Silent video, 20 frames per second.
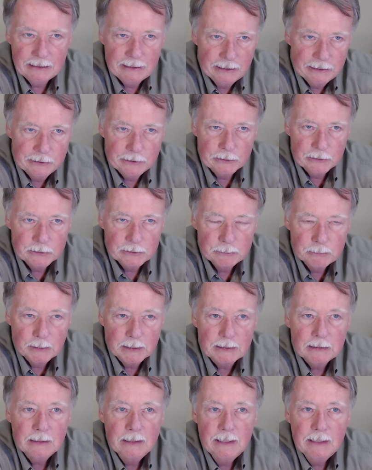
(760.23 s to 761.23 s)
years,
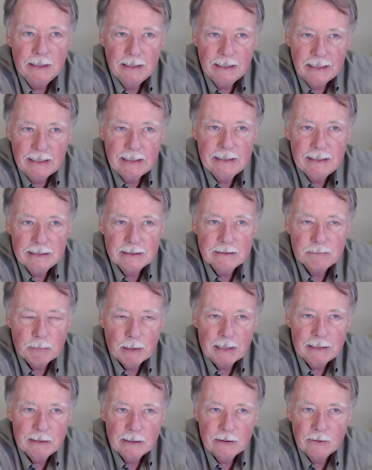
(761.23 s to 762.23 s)
but it is
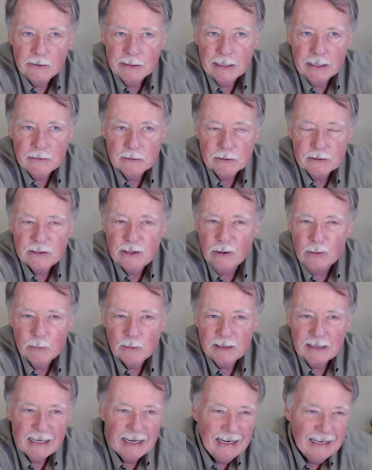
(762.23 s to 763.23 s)
probably the only other stone
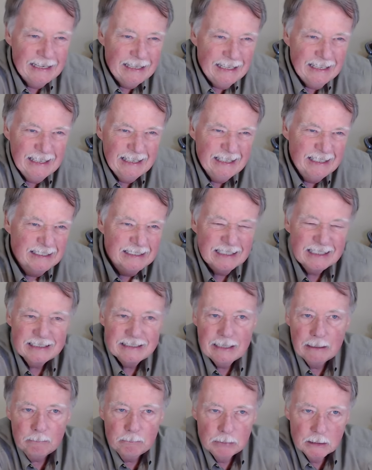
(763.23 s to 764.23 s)
with any
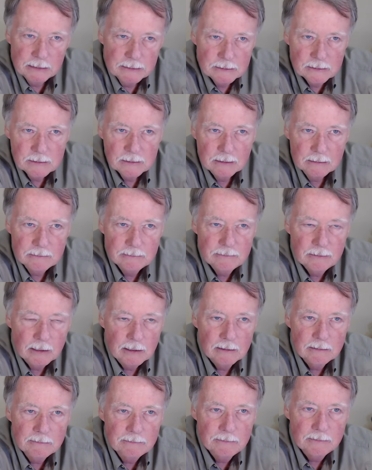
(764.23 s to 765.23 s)
semblance of,
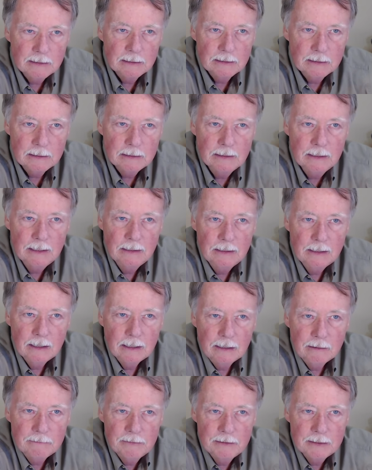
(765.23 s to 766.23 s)
of, uh,
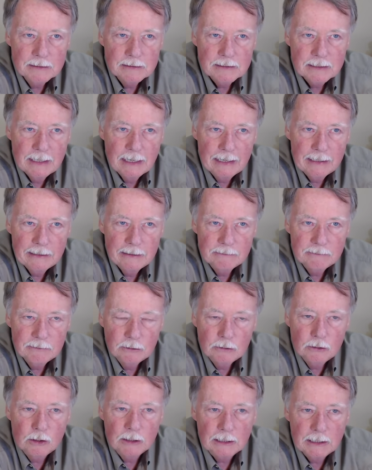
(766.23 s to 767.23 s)
of this kind of
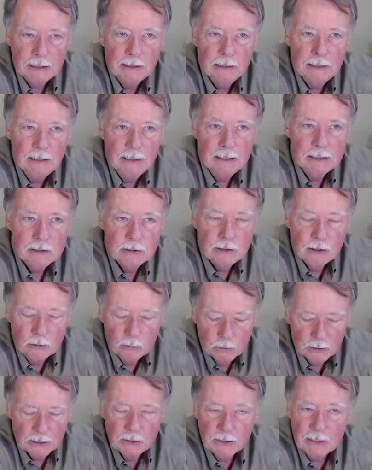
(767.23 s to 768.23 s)
look. So
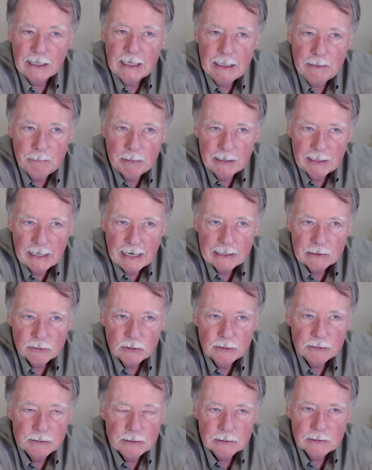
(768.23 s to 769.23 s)
we're going to keep it
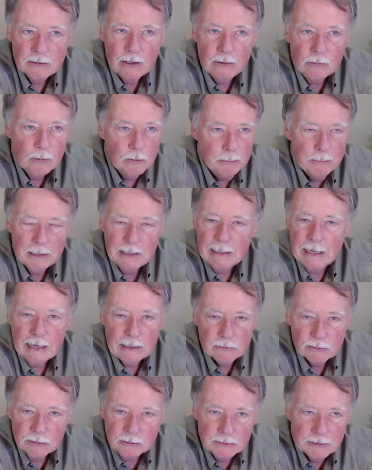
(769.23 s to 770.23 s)
natural. This stone will be
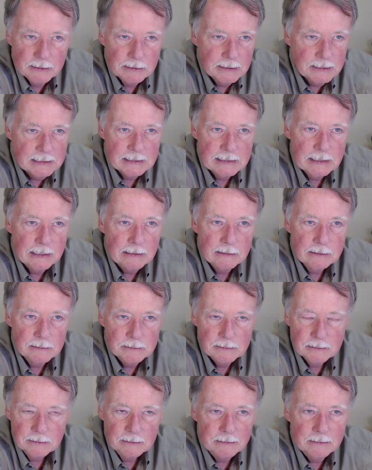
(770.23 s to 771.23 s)
natural till it
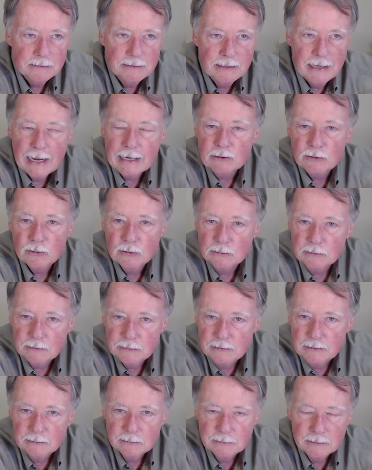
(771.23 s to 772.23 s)
sells, and natural
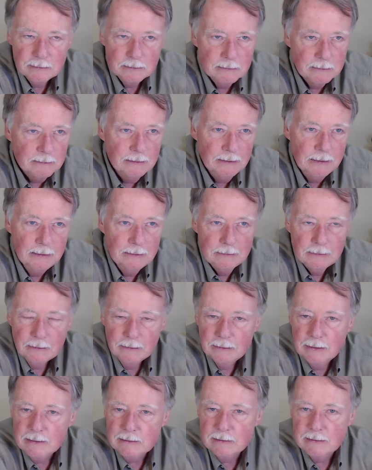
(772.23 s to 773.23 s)
until the,
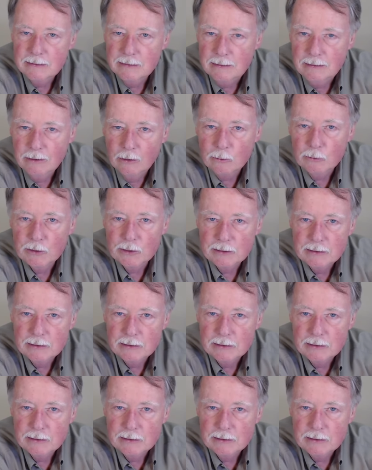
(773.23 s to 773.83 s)
unless the owner